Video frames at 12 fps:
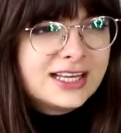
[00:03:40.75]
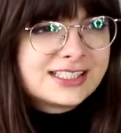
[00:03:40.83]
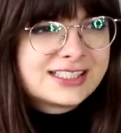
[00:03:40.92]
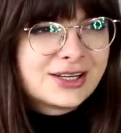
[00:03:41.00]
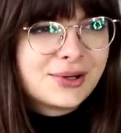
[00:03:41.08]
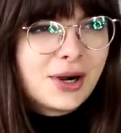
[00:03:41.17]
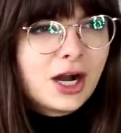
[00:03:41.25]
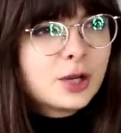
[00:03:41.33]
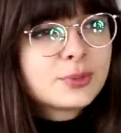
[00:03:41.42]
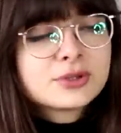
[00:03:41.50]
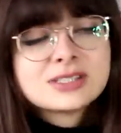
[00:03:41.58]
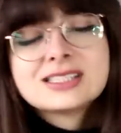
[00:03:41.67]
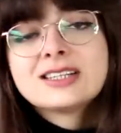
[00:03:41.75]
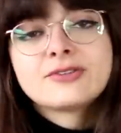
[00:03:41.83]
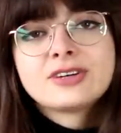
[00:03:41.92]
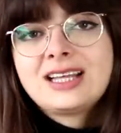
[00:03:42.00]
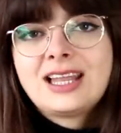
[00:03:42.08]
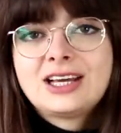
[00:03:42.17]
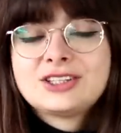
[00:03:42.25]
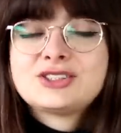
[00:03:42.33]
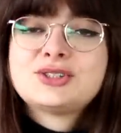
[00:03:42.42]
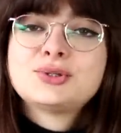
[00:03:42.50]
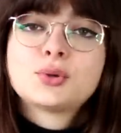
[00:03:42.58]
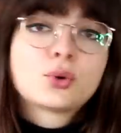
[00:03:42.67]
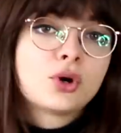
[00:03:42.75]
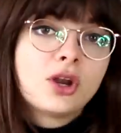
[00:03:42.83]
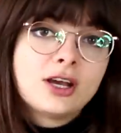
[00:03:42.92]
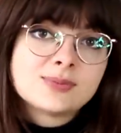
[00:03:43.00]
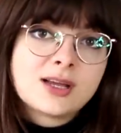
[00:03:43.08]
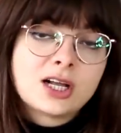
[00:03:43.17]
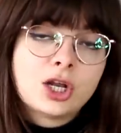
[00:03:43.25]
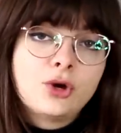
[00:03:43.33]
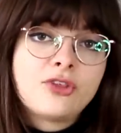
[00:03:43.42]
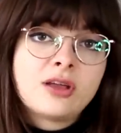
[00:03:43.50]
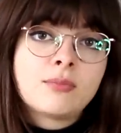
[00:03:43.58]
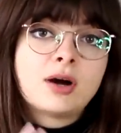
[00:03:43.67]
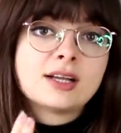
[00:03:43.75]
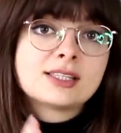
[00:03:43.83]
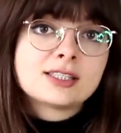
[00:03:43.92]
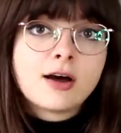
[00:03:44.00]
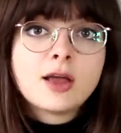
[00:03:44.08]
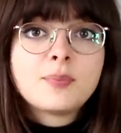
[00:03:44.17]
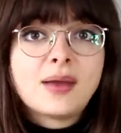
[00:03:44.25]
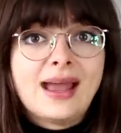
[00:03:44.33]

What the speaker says: So I personally really like to organize my clothing by type